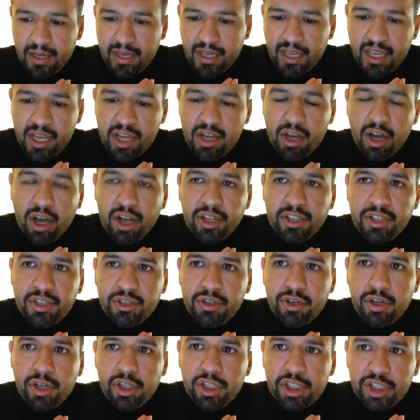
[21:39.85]
he calls
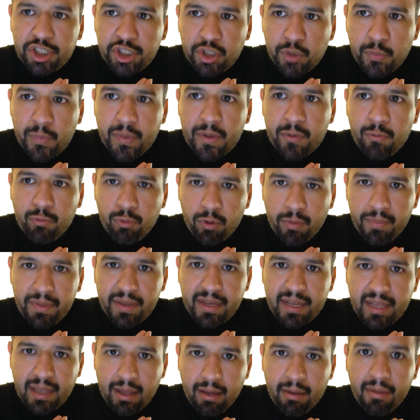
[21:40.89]
her a stupid
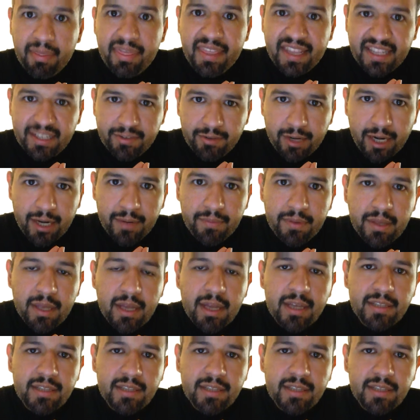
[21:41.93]
woman cow. That's right.